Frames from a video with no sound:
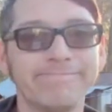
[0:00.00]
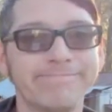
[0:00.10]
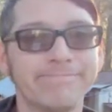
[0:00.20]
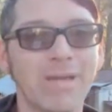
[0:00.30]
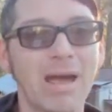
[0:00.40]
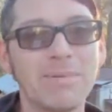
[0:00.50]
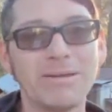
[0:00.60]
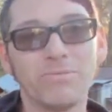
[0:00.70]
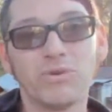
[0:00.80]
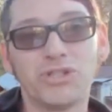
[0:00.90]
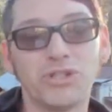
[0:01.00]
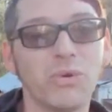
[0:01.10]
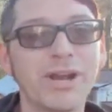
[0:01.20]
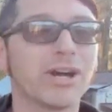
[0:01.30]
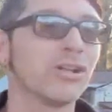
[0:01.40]
would you
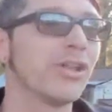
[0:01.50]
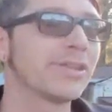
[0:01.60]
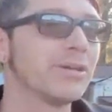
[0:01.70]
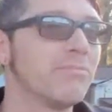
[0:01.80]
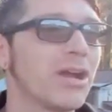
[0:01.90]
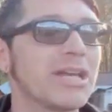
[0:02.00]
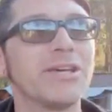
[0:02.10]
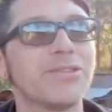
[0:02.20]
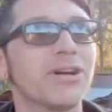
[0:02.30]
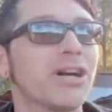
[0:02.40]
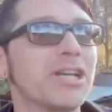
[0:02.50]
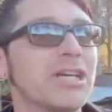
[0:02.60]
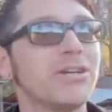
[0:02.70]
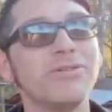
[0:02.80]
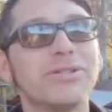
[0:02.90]
want to collect the money that they're going to
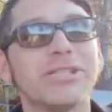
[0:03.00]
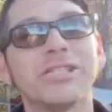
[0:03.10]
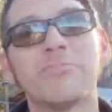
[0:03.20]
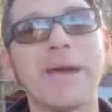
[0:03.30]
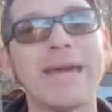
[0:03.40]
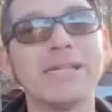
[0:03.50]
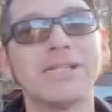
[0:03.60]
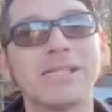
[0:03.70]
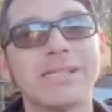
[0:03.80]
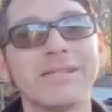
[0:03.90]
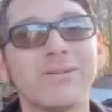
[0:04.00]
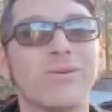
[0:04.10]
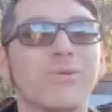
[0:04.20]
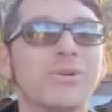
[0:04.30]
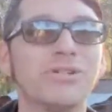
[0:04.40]
use in space?
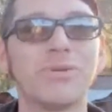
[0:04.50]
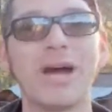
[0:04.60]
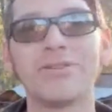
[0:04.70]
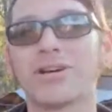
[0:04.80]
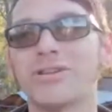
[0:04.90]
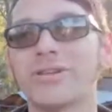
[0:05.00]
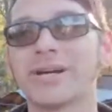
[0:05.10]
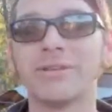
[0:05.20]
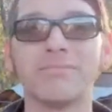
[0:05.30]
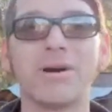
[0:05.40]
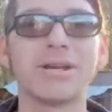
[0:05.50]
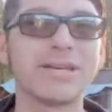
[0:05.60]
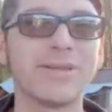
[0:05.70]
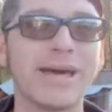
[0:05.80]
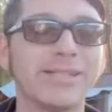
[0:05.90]
Or would you rather collect the
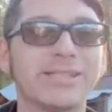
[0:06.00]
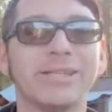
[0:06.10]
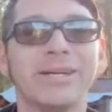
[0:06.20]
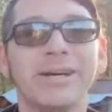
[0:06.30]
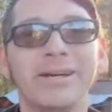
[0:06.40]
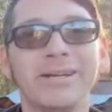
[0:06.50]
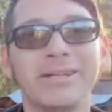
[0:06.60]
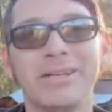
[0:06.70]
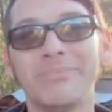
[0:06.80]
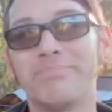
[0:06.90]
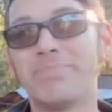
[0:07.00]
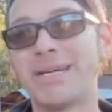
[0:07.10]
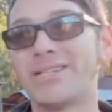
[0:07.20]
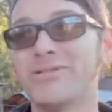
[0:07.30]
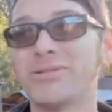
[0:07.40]
money that's
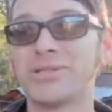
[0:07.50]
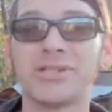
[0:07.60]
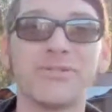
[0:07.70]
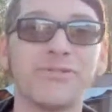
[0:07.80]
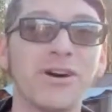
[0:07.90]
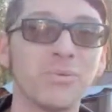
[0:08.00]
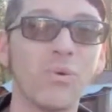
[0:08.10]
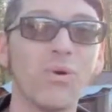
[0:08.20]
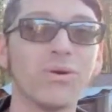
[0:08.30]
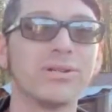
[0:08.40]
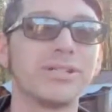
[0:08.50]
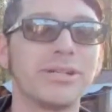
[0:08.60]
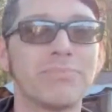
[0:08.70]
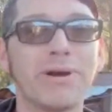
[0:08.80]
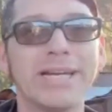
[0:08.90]
being used to fund wars and
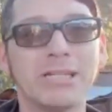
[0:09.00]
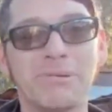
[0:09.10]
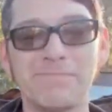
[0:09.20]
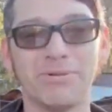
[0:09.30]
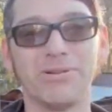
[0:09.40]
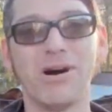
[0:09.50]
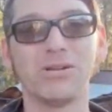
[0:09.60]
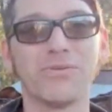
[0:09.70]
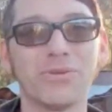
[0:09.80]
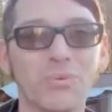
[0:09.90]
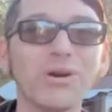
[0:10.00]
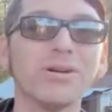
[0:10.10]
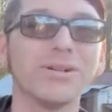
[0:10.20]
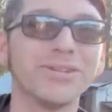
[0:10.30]
oppress people all over the world?